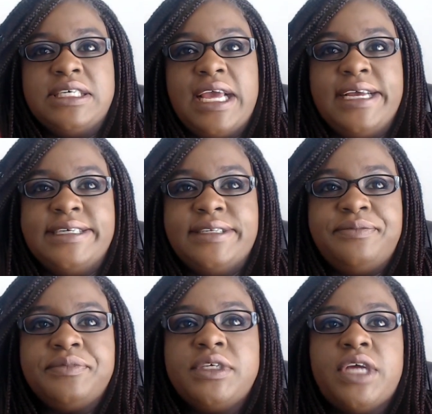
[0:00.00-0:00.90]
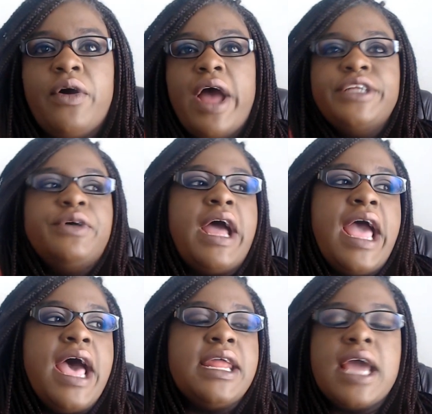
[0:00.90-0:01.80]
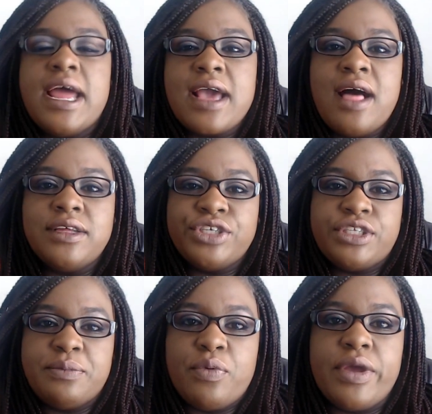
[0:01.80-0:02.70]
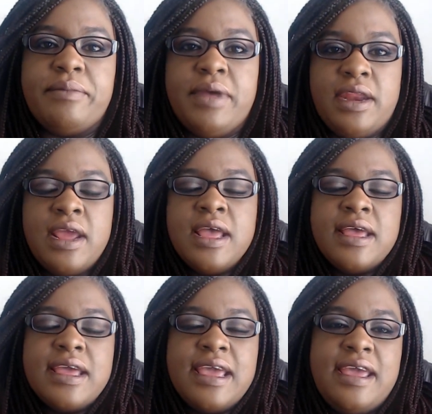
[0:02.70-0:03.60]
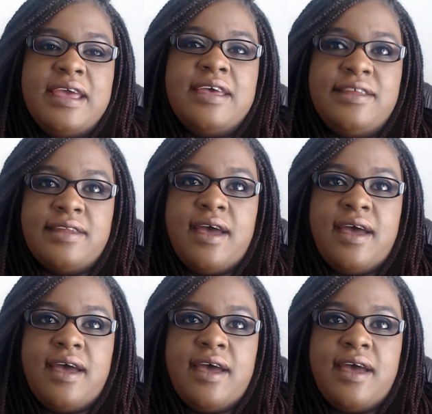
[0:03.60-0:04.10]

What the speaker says: And, I knew I had a gynecologist appointment in